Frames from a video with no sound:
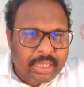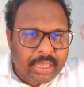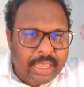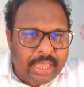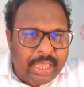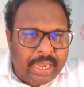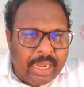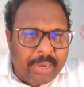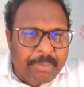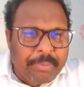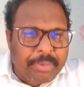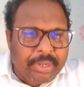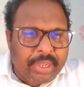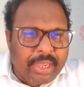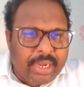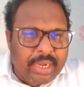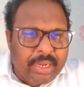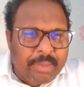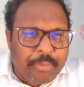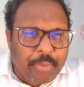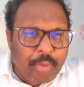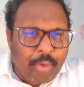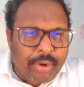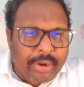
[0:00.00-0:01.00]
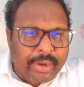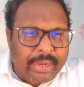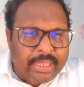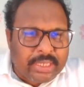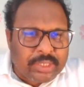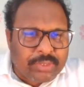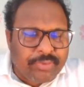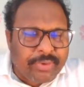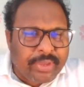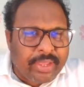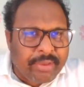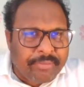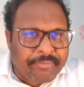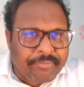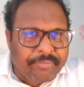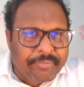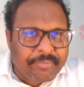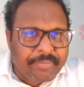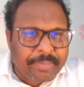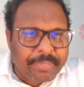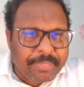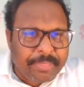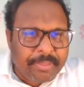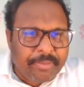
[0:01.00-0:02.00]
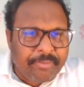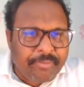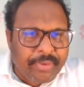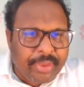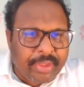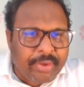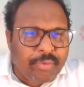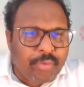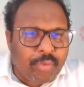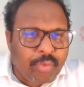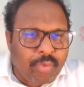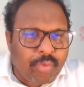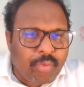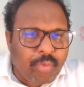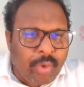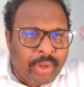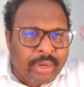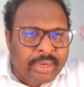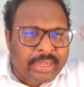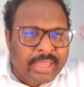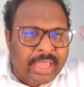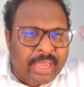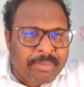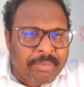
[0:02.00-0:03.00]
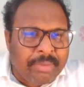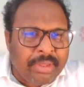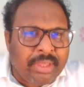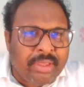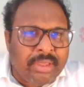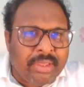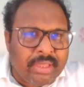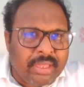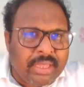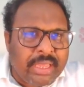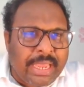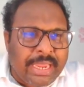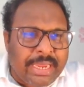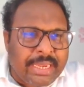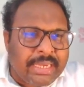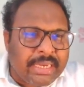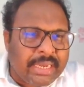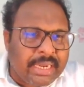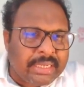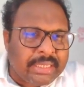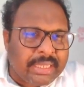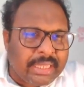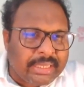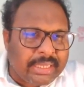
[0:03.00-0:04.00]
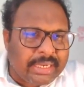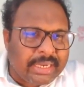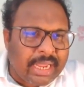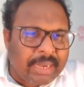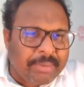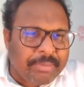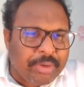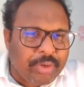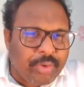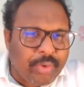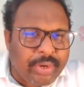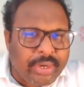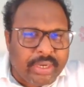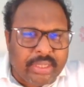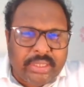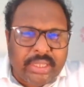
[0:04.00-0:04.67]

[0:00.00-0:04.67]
Elliptically polarized wave where one can be 80 and the other can be 20,